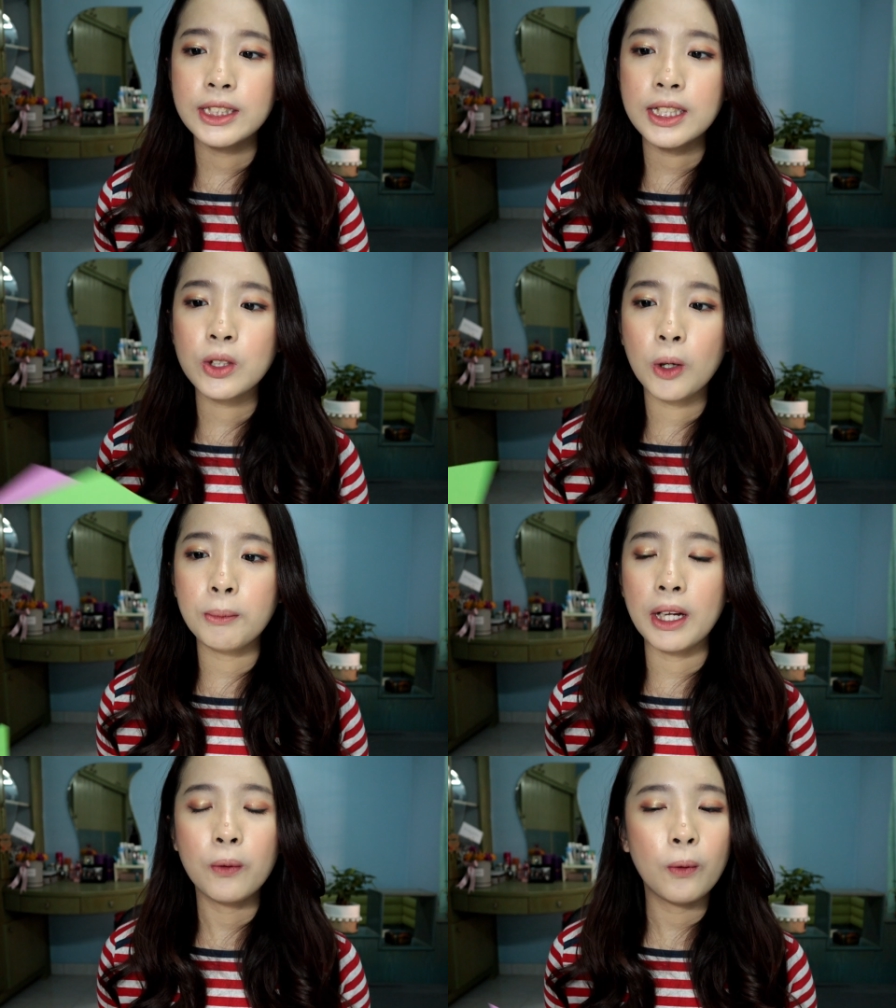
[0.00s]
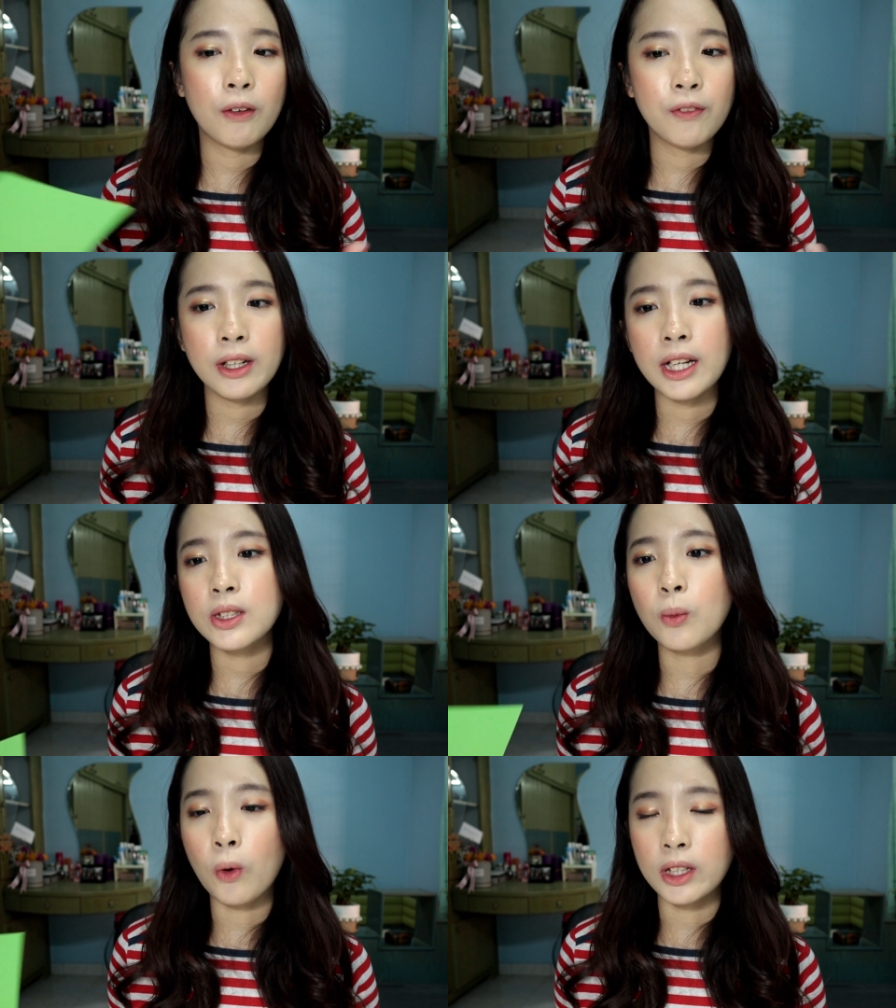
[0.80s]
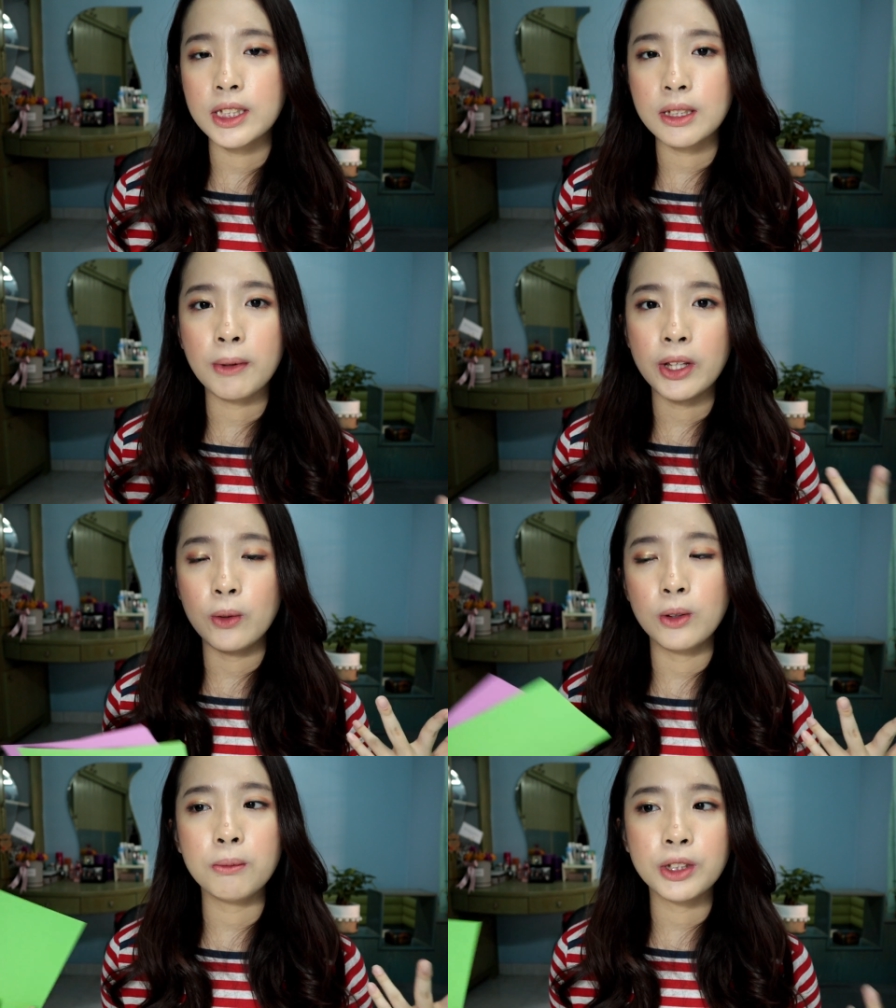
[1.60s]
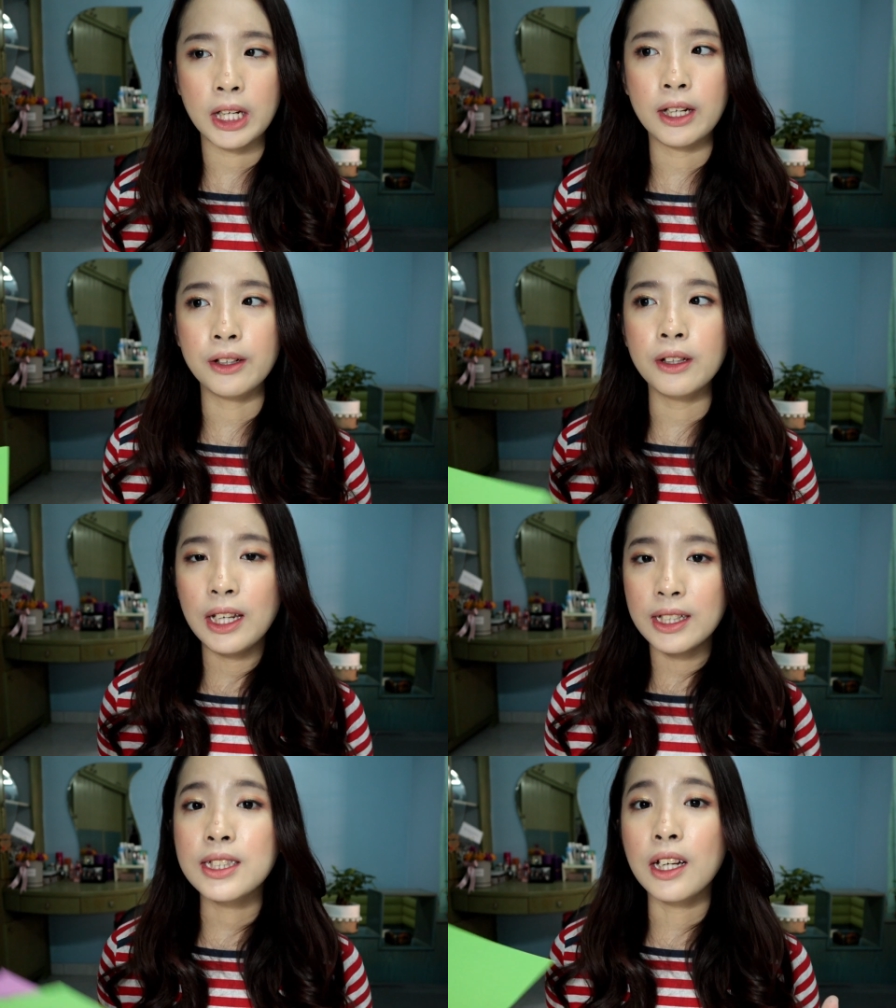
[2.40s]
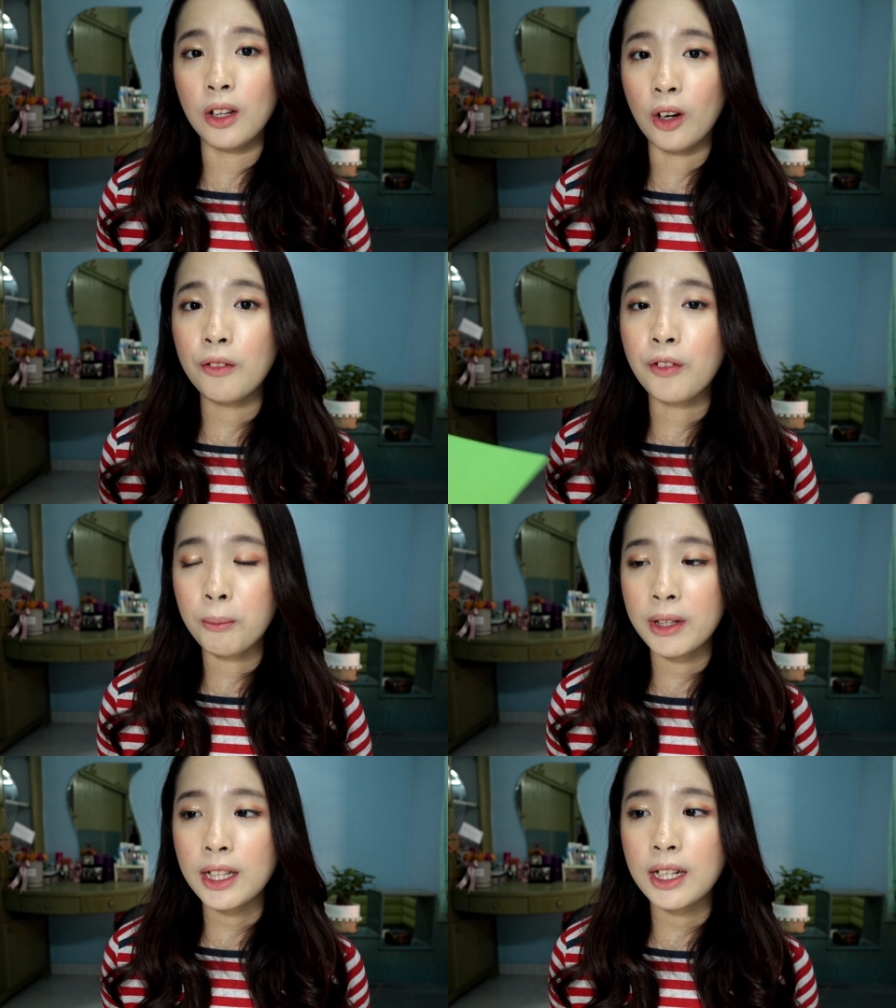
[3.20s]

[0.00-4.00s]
I just hope that whoever that's watching my YouTube channel learns a lot from it.